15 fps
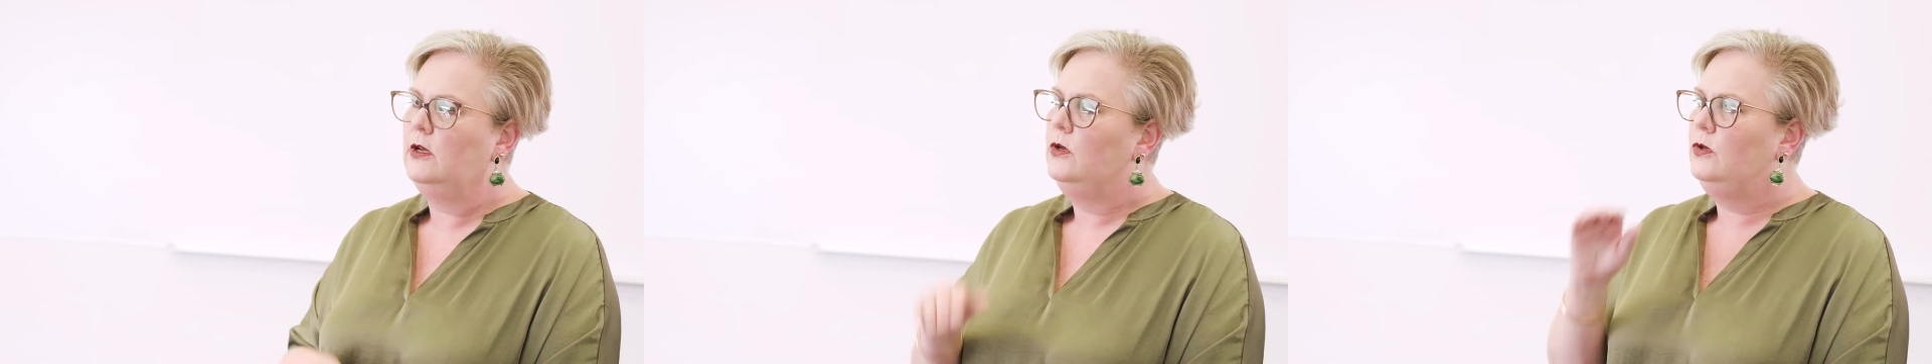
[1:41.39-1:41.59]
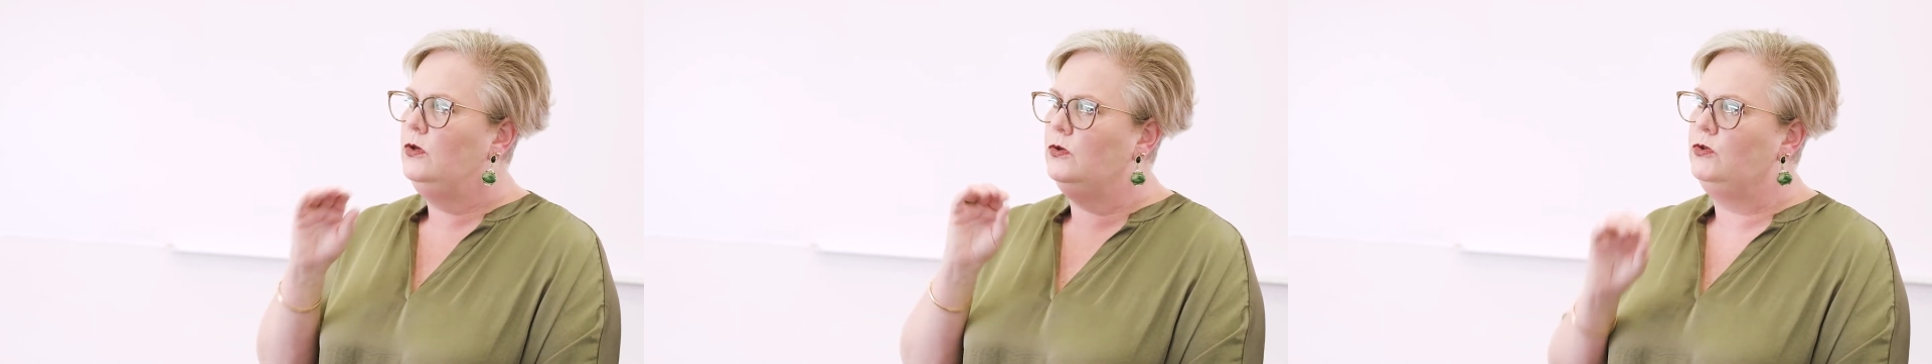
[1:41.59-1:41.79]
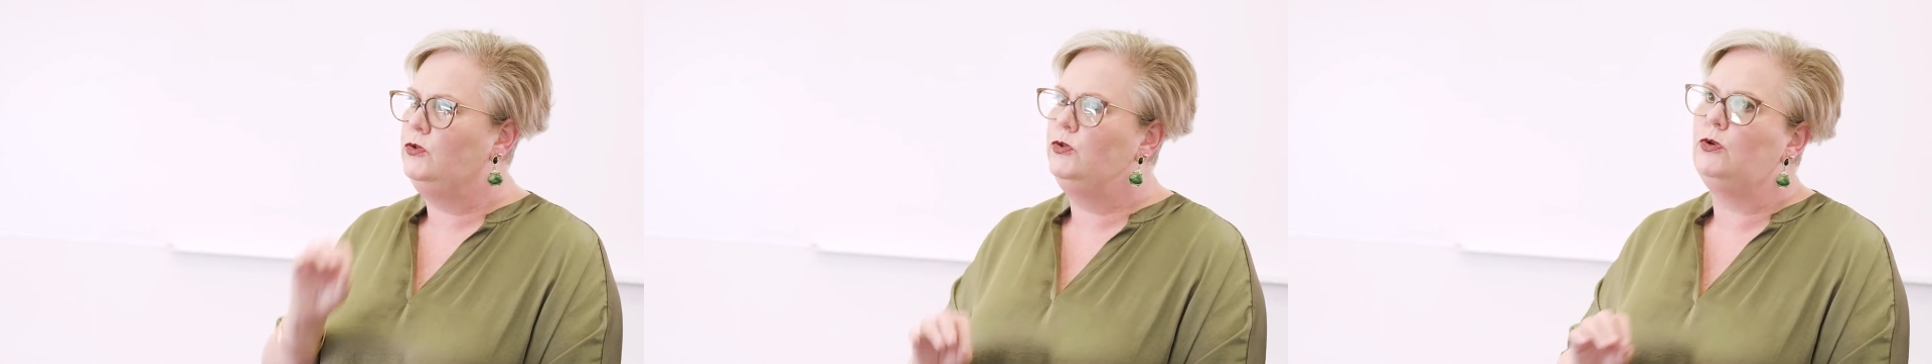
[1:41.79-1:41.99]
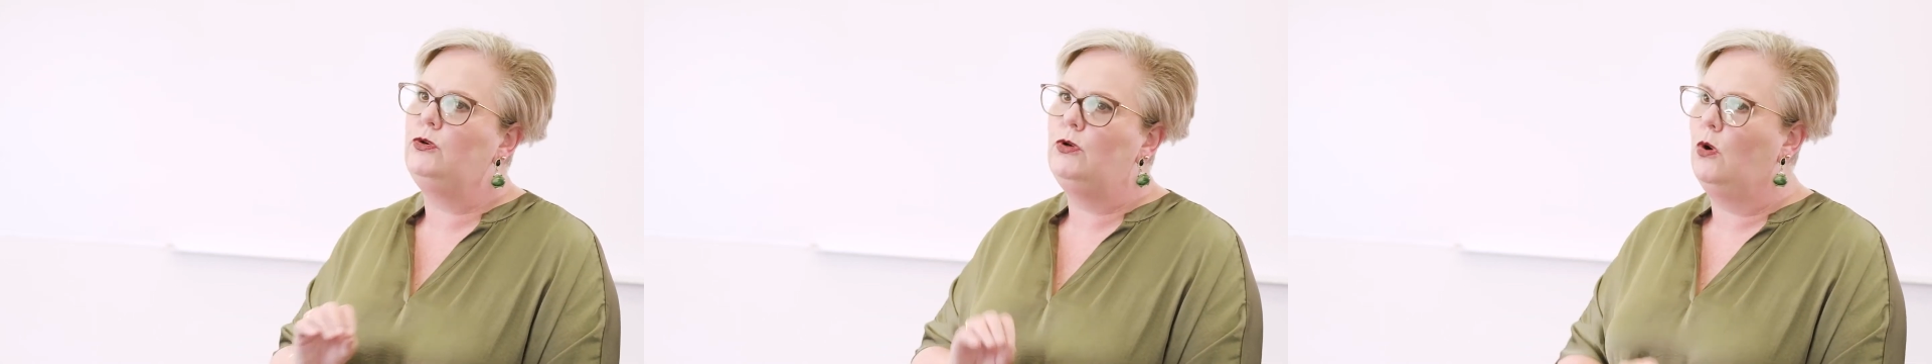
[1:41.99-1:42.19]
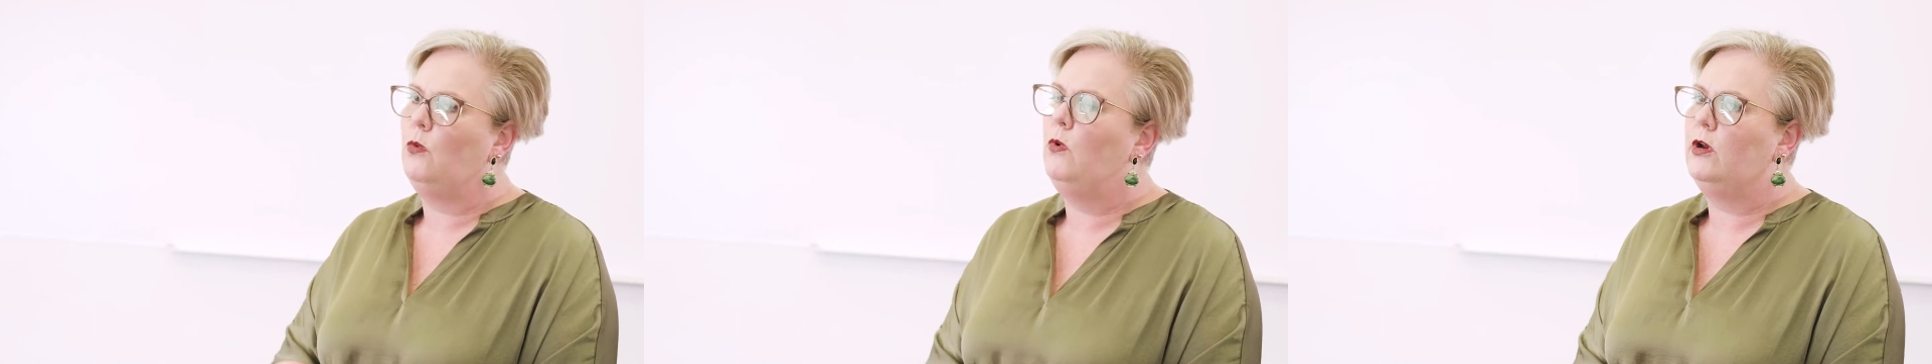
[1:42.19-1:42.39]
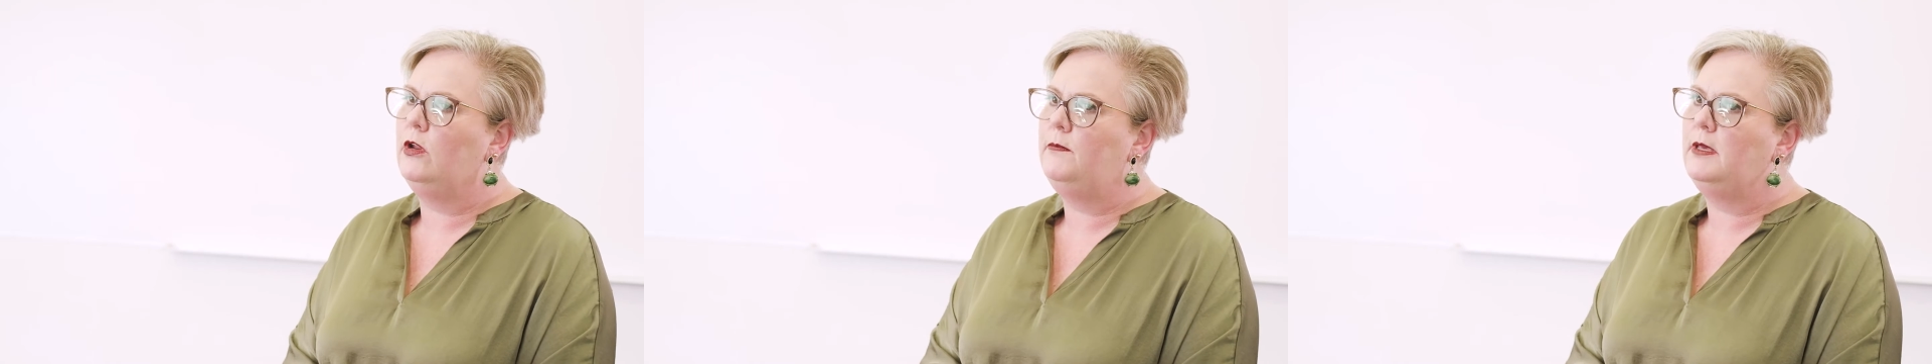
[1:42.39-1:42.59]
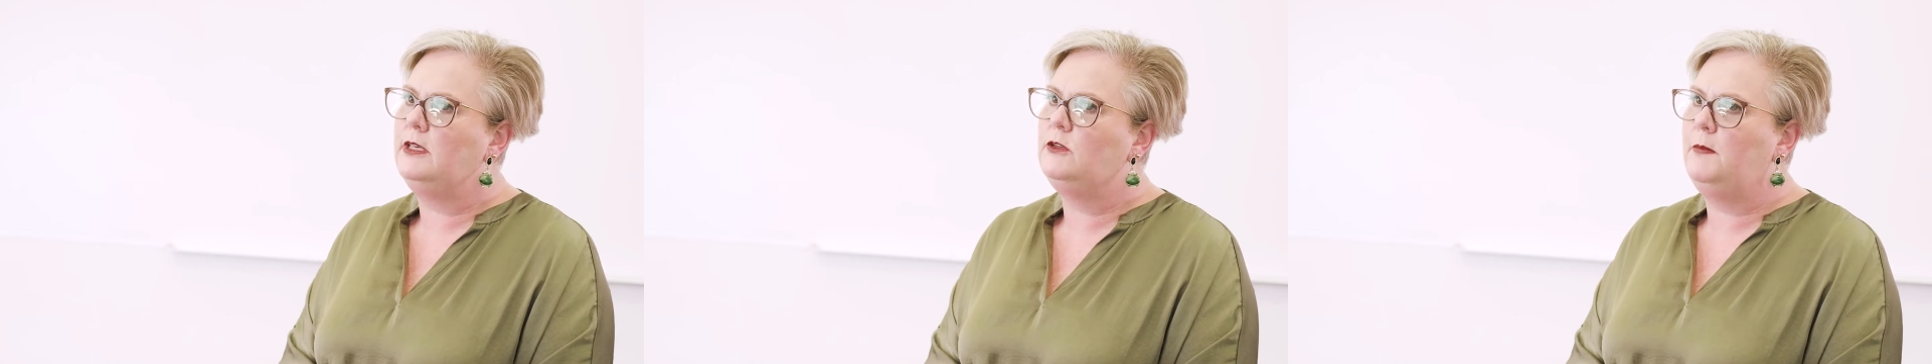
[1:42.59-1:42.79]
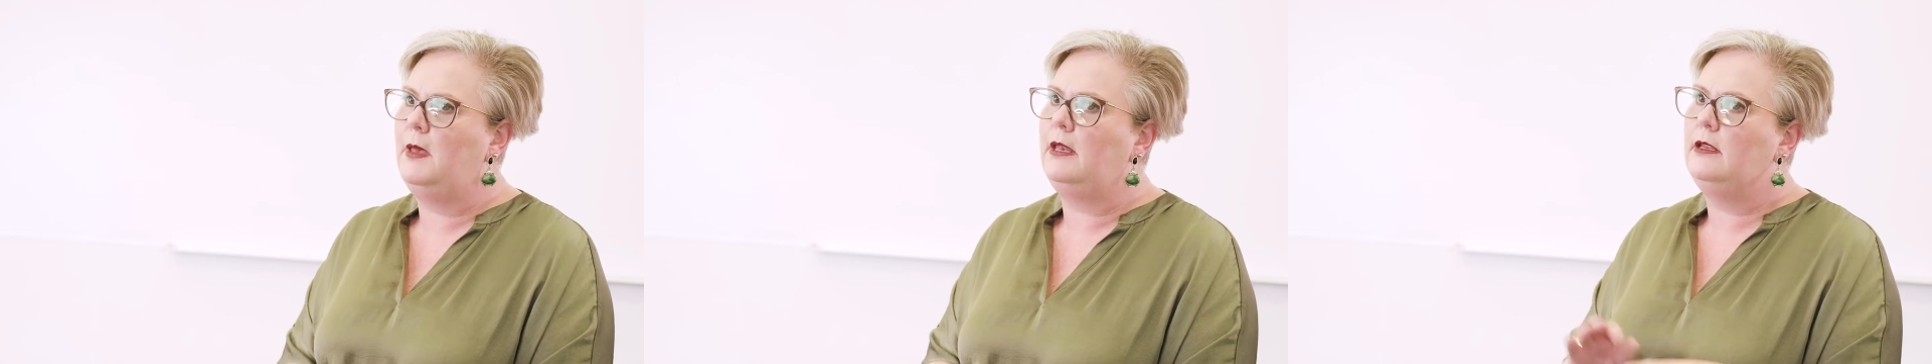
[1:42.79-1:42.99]
You do not want to be
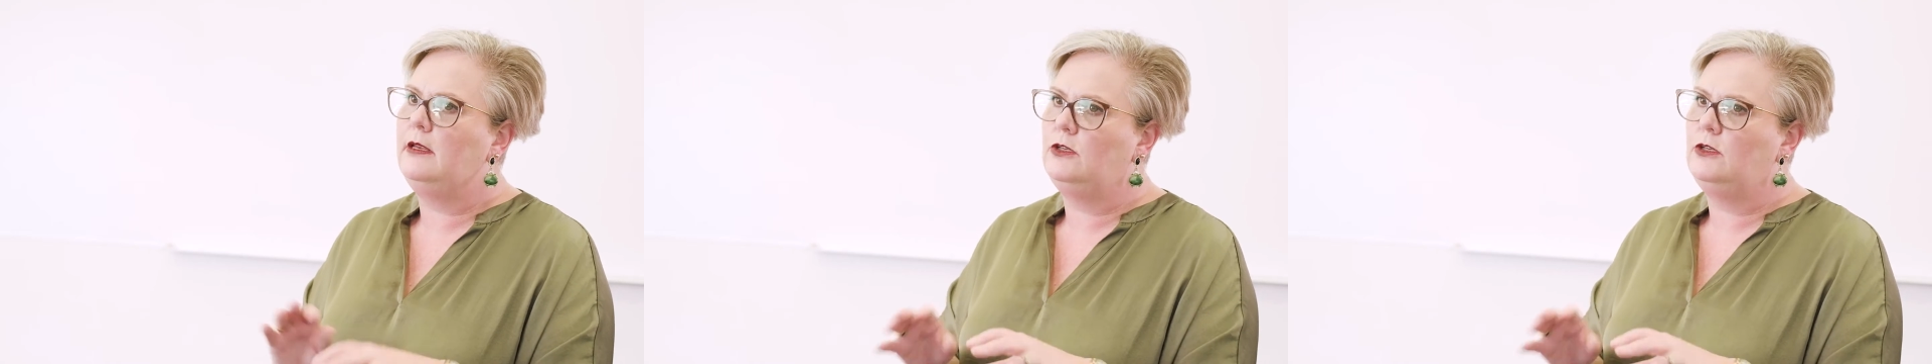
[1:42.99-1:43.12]
spending